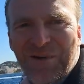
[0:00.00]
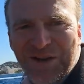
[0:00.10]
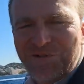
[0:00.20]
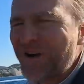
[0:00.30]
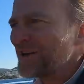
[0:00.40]
so
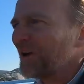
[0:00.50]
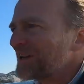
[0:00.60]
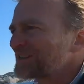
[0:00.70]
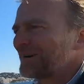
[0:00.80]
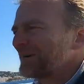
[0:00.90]
much wind
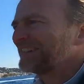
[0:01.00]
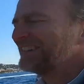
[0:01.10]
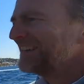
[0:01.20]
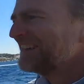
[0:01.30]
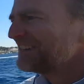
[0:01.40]
noise coming
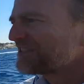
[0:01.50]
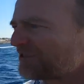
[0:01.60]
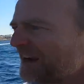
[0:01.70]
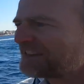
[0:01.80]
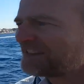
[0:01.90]

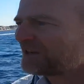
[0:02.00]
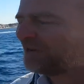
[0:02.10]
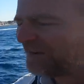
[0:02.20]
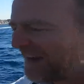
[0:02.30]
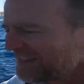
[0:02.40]
straight into
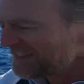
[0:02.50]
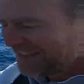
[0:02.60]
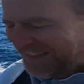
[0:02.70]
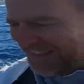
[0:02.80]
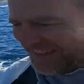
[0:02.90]
your face
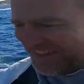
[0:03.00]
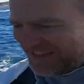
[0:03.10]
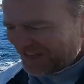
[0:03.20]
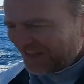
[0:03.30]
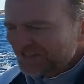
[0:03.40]
that
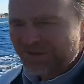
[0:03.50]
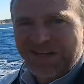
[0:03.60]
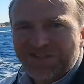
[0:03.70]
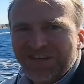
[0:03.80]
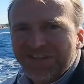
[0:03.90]
it's hard to
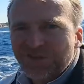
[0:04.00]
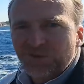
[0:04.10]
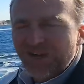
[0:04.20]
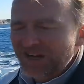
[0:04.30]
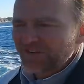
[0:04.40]
actually
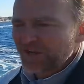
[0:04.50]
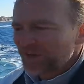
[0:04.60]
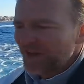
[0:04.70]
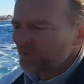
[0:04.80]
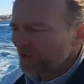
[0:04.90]
talk over it
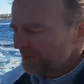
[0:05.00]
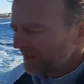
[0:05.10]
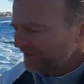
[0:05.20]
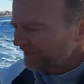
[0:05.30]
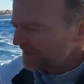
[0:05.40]
or know what the
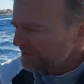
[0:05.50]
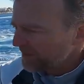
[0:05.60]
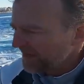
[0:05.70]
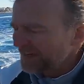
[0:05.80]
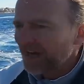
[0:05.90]
microphone is
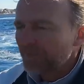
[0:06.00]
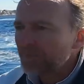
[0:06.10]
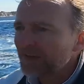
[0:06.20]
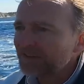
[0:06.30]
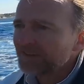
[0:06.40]
picking up.
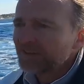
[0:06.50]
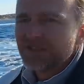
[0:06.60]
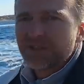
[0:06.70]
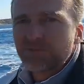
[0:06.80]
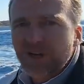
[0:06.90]
But
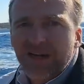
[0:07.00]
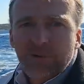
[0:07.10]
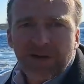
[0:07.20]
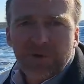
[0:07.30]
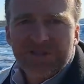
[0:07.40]
really
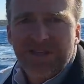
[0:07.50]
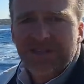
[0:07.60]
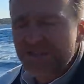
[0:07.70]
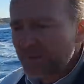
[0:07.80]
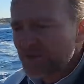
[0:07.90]
what I
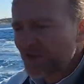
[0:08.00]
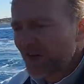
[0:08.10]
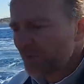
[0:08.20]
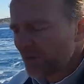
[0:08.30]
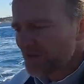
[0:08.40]
wanted to
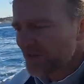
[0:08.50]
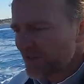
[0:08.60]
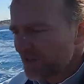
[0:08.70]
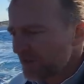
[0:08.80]
demonstrate was that